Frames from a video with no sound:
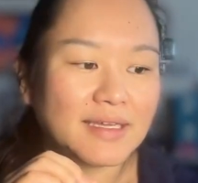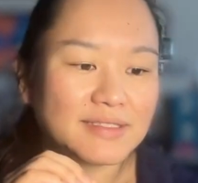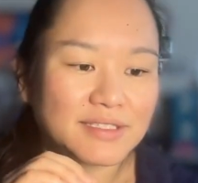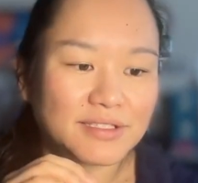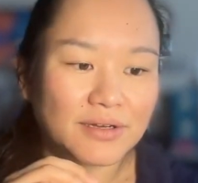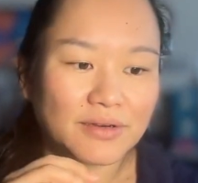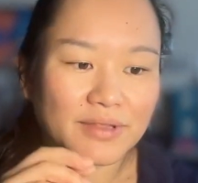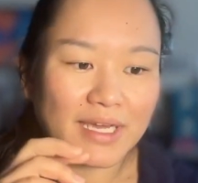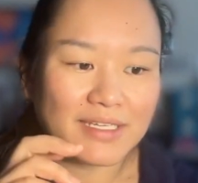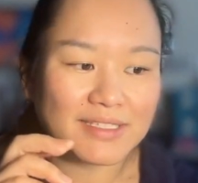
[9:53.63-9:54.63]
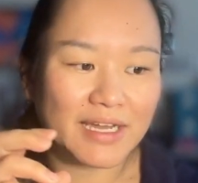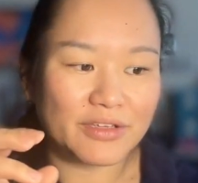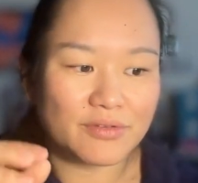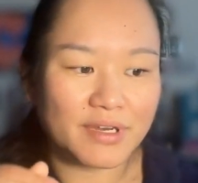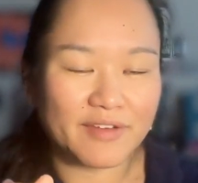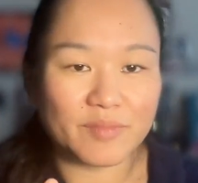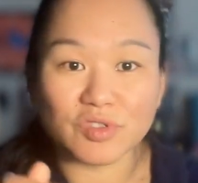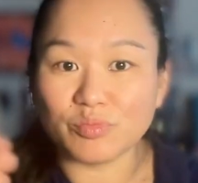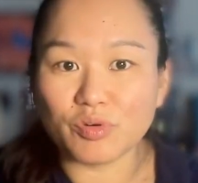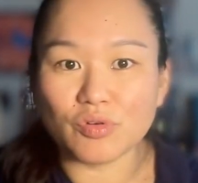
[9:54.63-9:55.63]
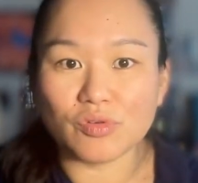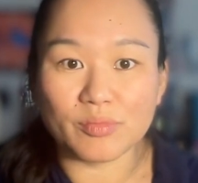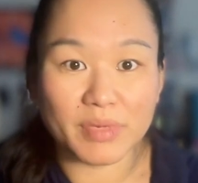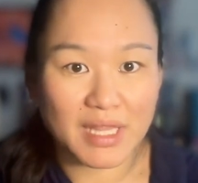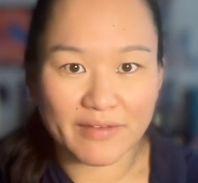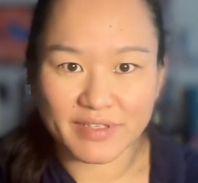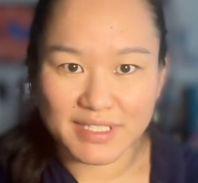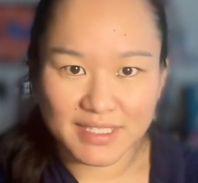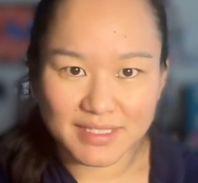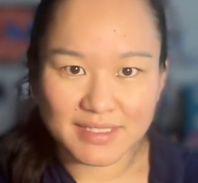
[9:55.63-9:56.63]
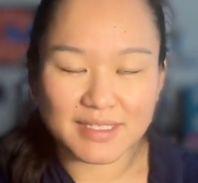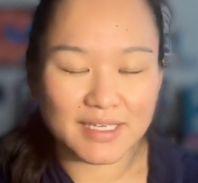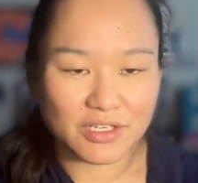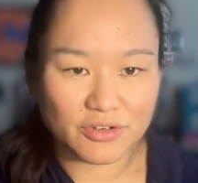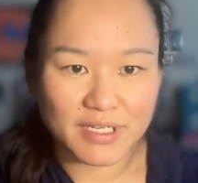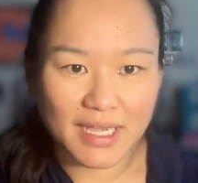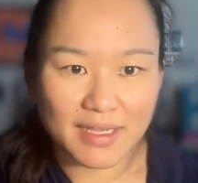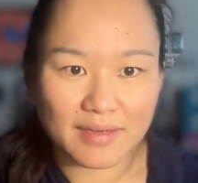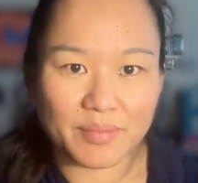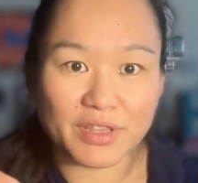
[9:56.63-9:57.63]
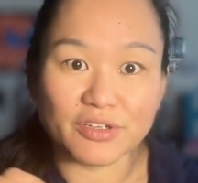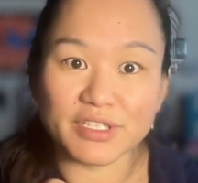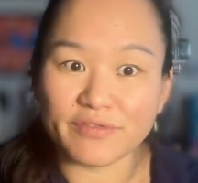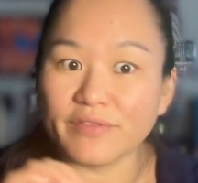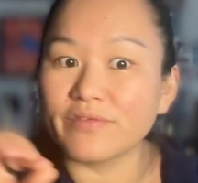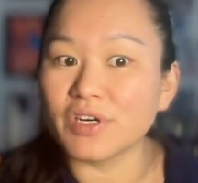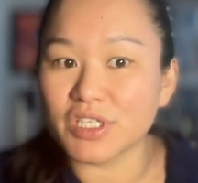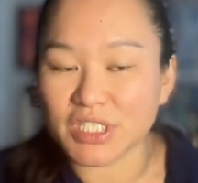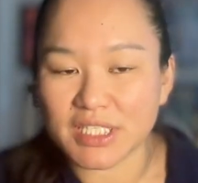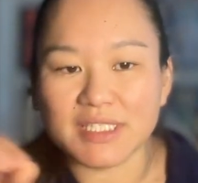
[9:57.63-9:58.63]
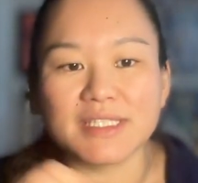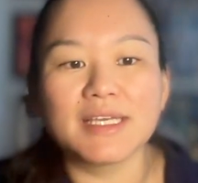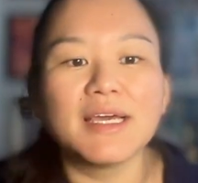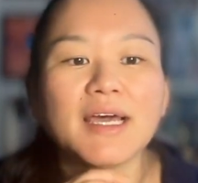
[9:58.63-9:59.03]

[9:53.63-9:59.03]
And so that is how you can have multiple Maleficents in your deck, but they're different versions.